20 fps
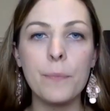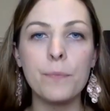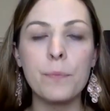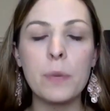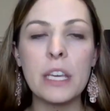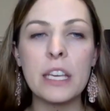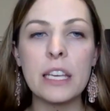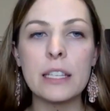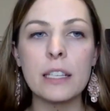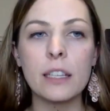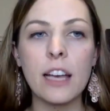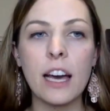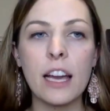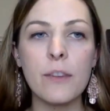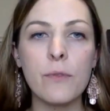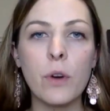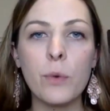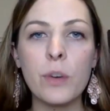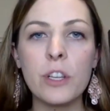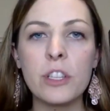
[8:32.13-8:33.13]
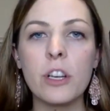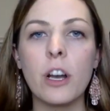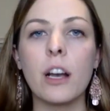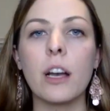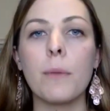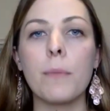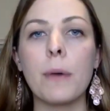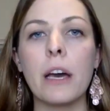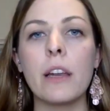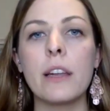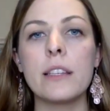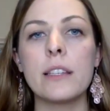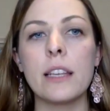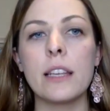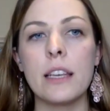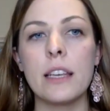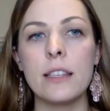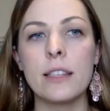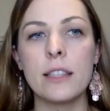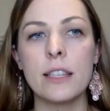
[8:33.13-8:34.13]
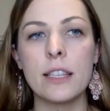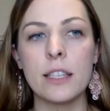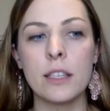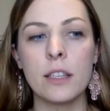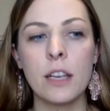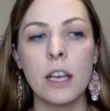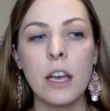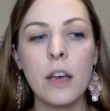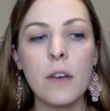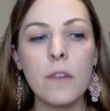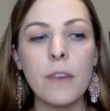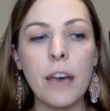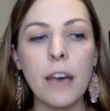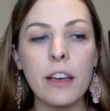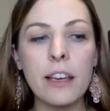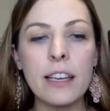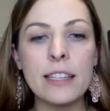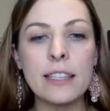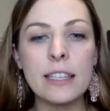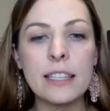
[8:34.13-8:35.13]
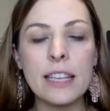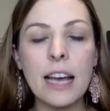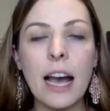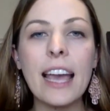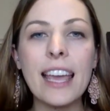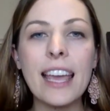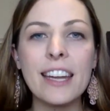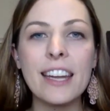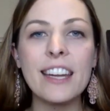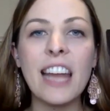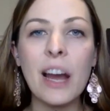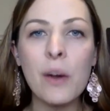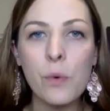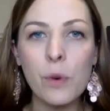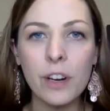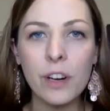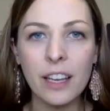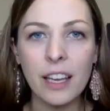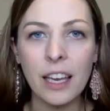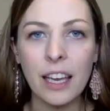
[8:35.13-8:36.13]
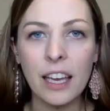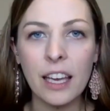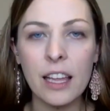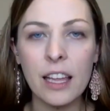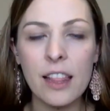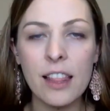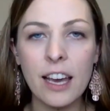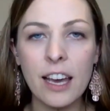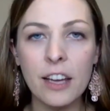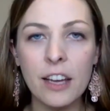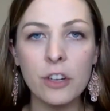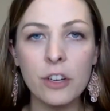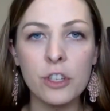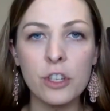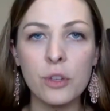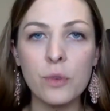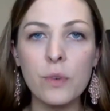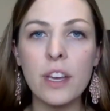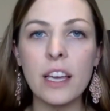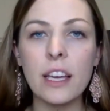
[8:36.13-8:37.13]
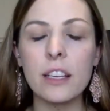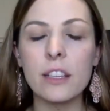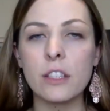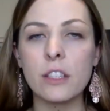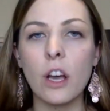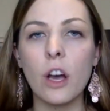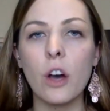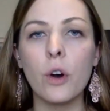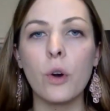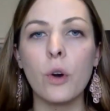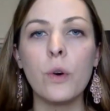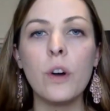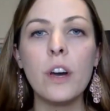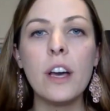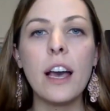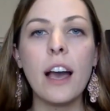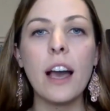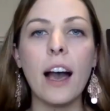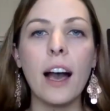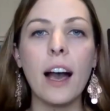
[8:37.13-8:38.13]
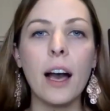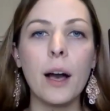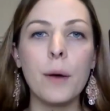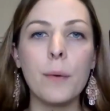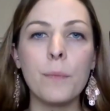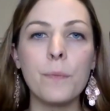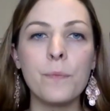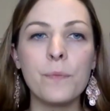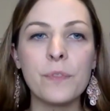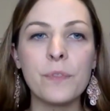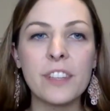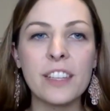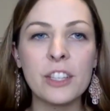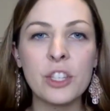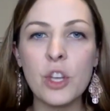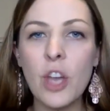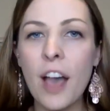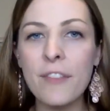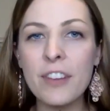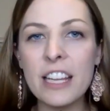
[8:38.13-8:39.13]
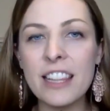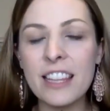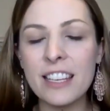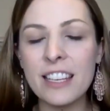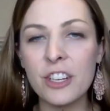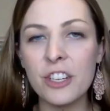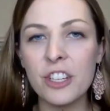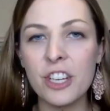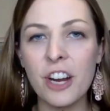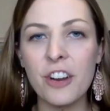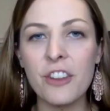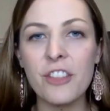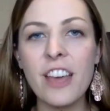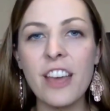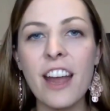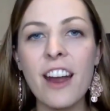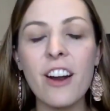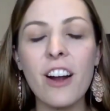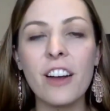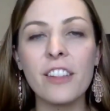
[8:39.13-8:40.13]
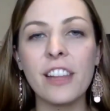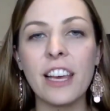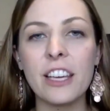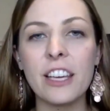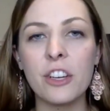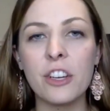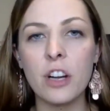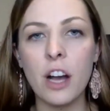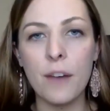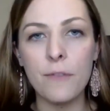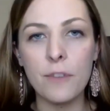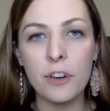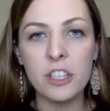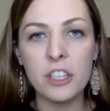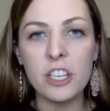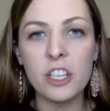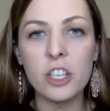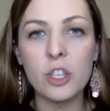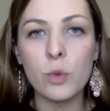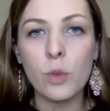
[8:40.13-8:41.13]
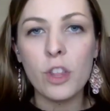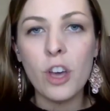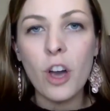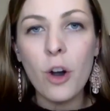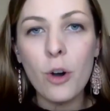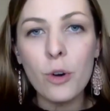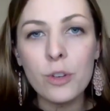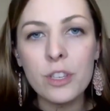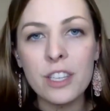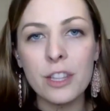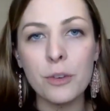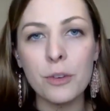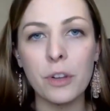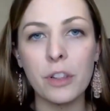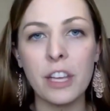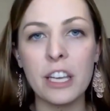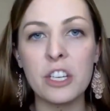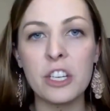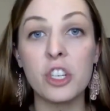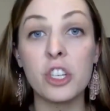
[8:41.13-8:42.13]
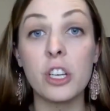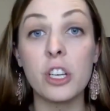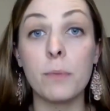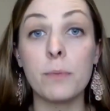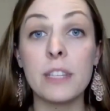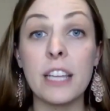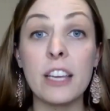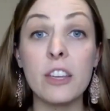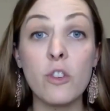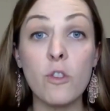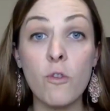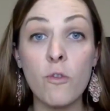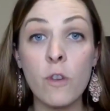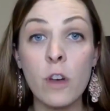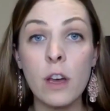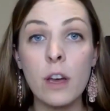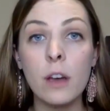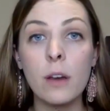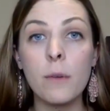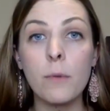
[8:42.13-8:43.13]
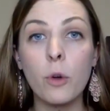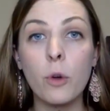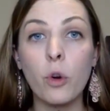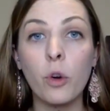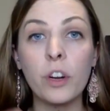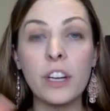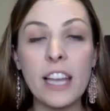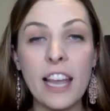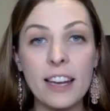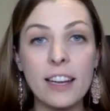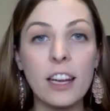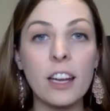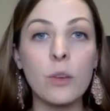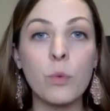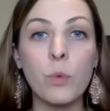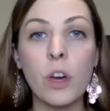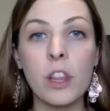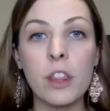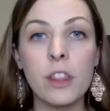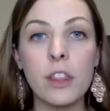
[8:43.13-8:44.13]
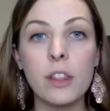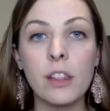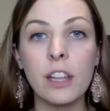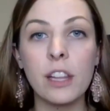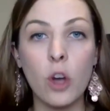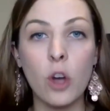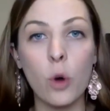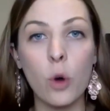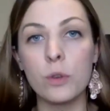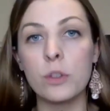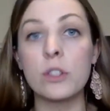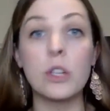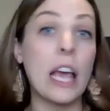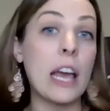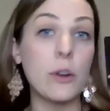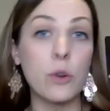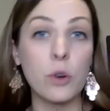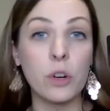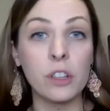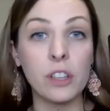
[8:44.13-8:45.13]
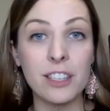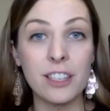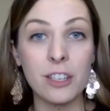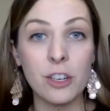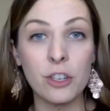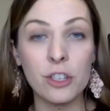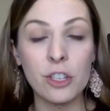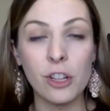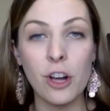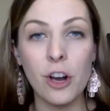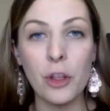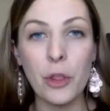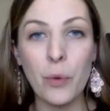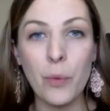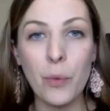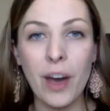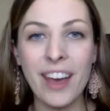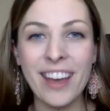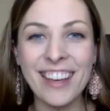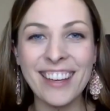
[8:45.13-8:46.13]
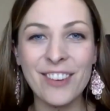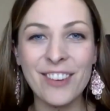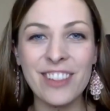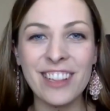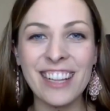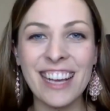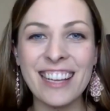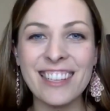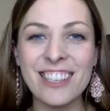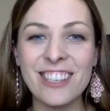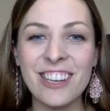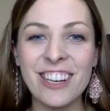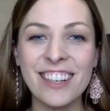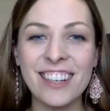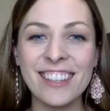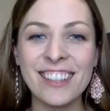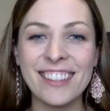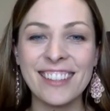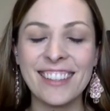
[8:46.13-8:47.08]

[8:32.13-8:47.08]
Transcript: Because a lot of what we talk about is this high-end networking that you're doing. So do you have anything to share there on like your conversations with hosts and the relationships that you've created with hosts and or listeners along the way over the last year?